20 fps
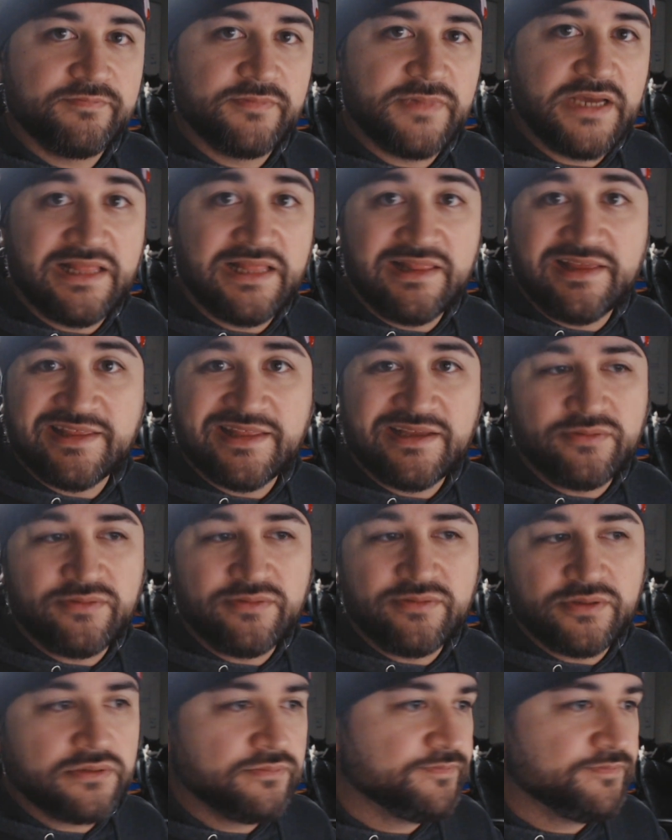I like that
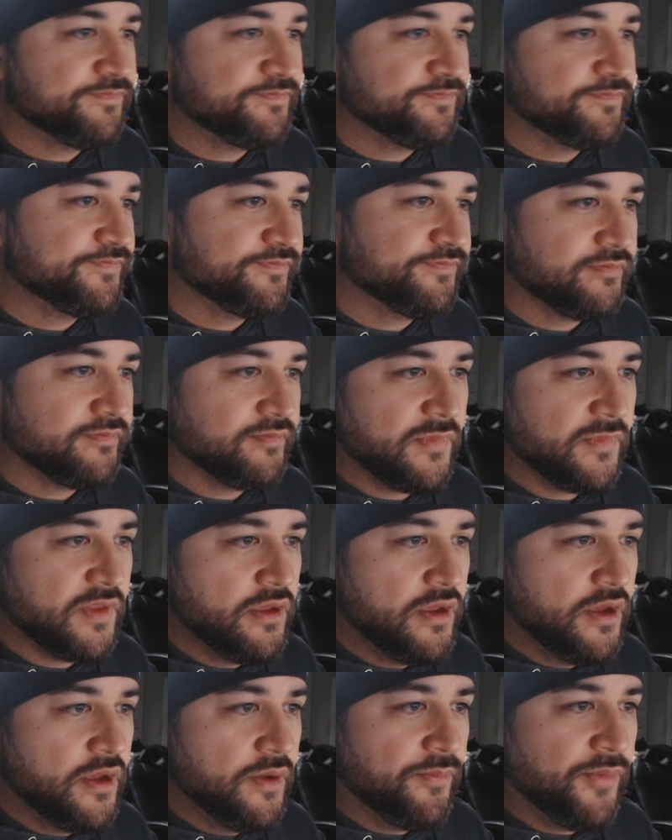one.
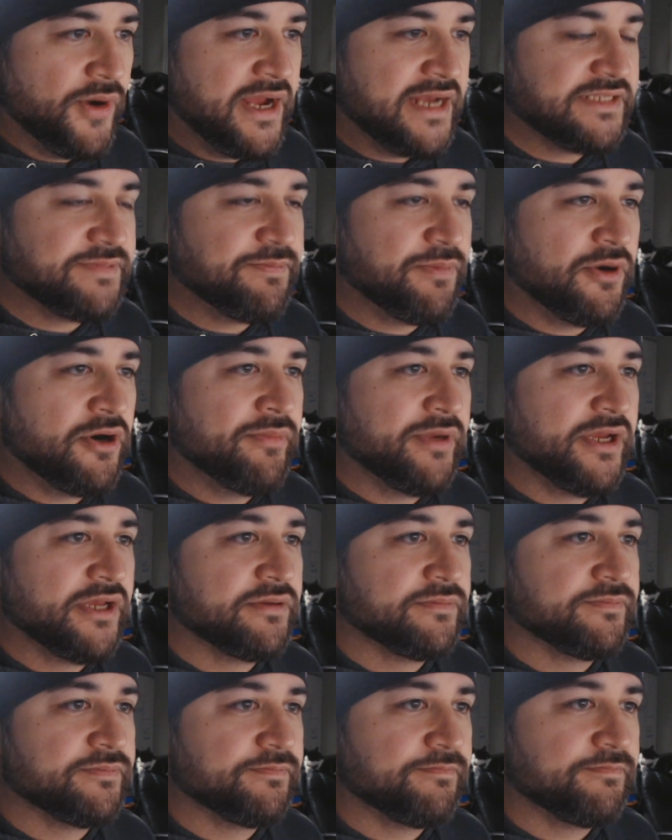Brass
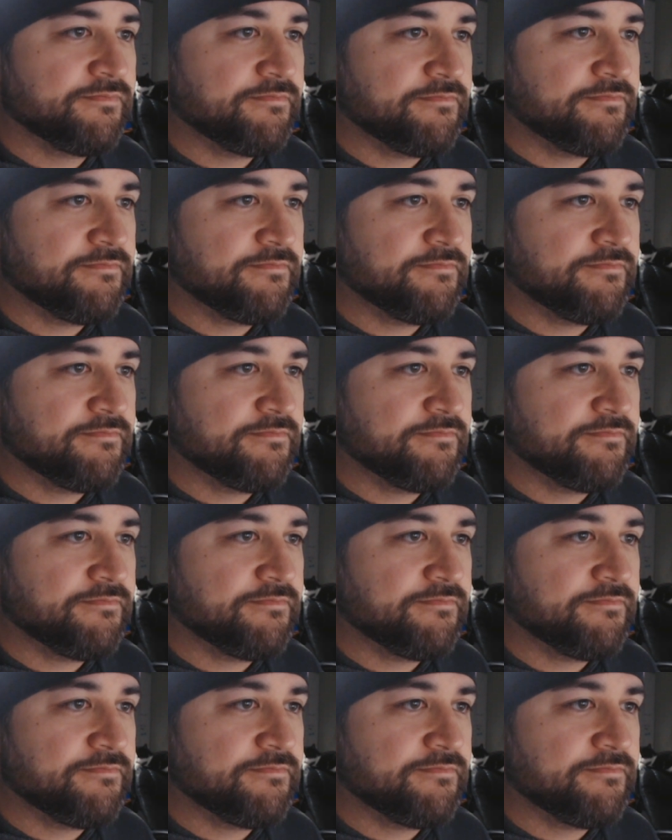Birmingham.